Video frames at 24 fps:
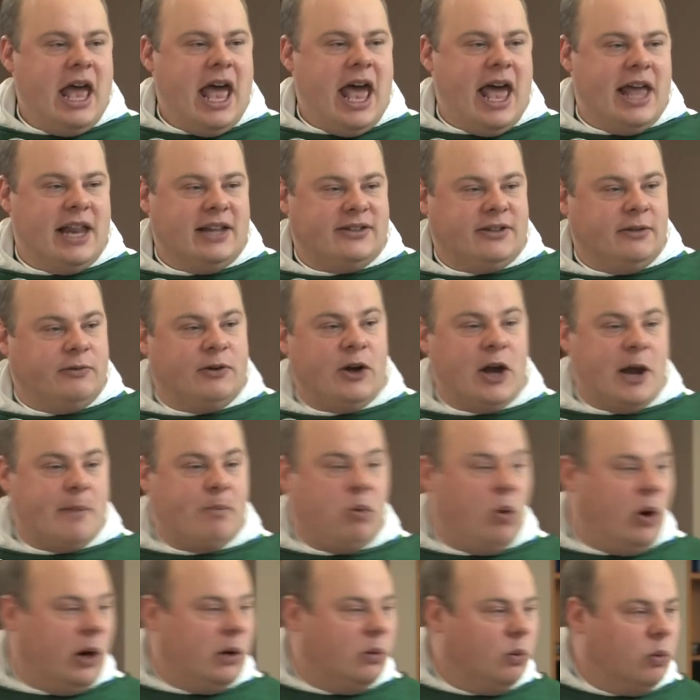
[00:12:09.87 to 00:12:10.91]
and it's a very
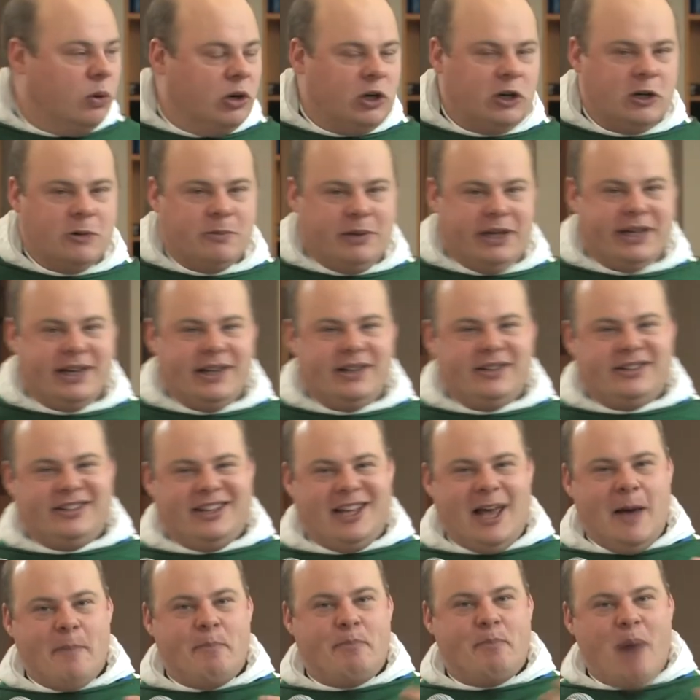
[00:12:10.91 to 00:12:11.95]
important word because
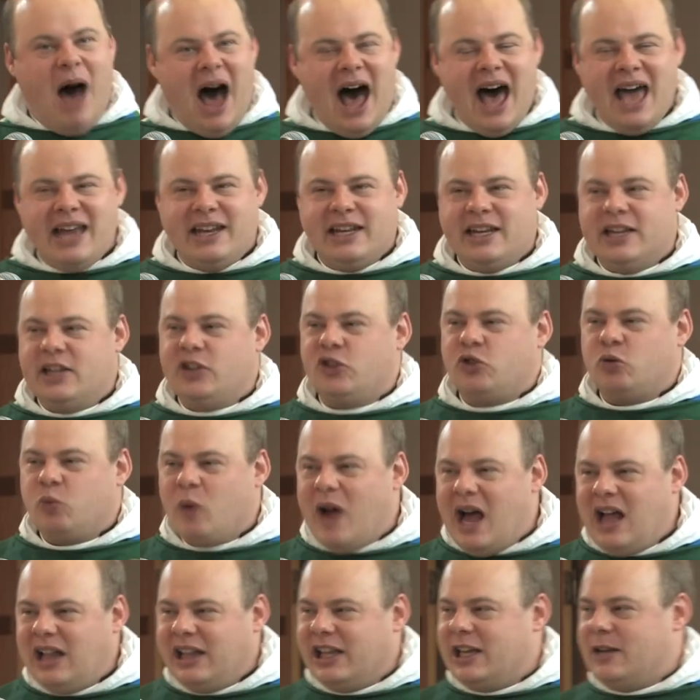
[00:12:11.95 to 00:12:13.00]
abide in,
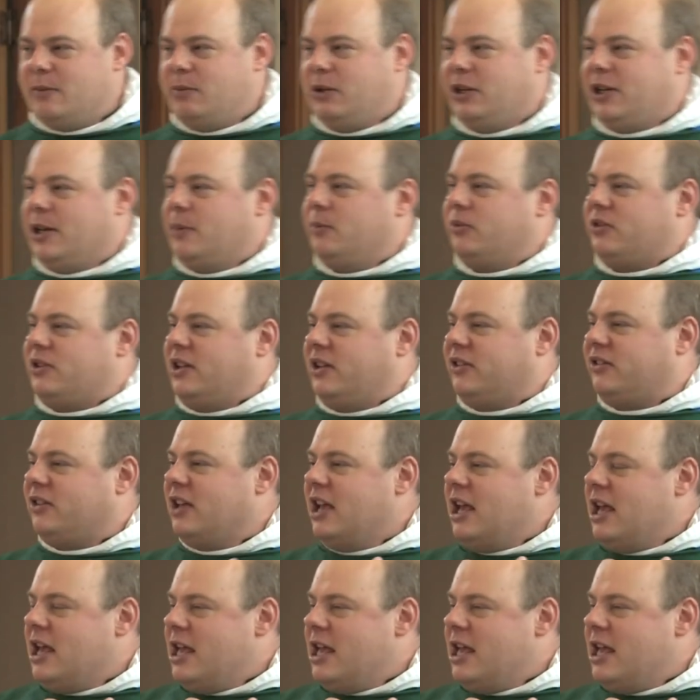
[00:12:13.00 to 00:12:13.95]
dwell in becomes this